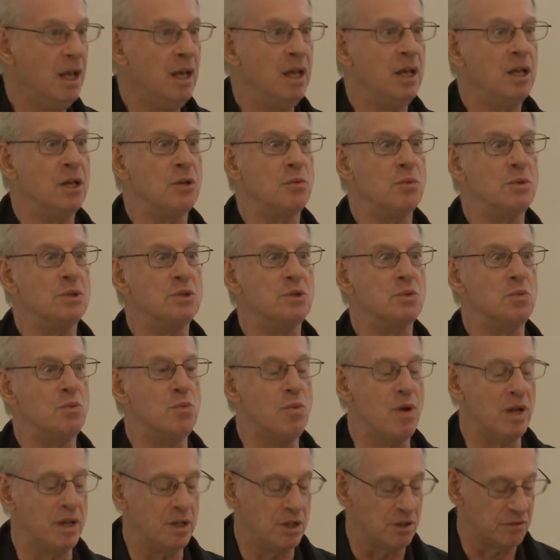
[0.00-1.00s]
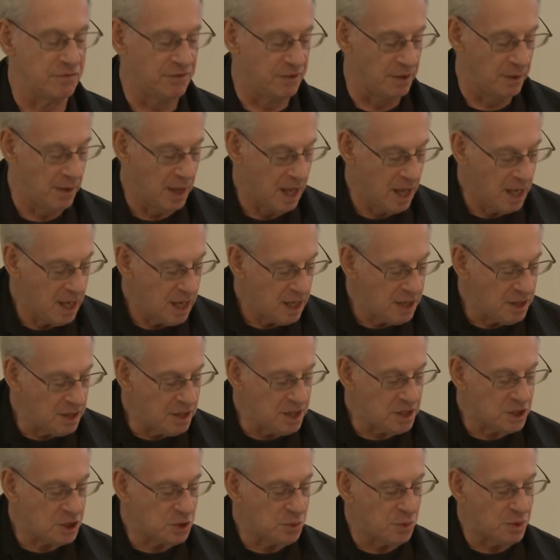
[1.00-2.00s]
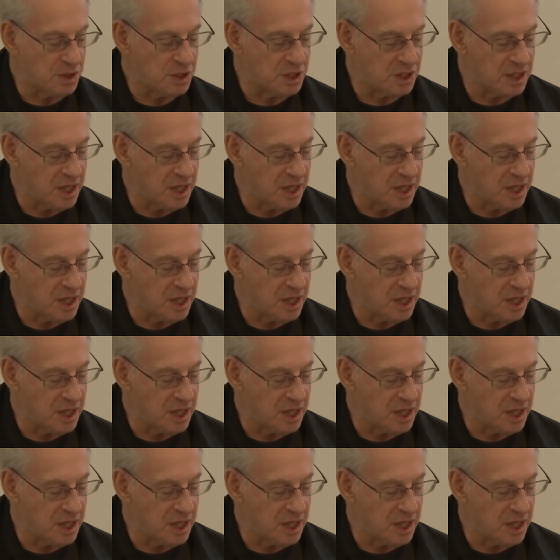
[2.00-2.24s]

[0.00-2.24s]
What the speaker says: It was wonderful. This was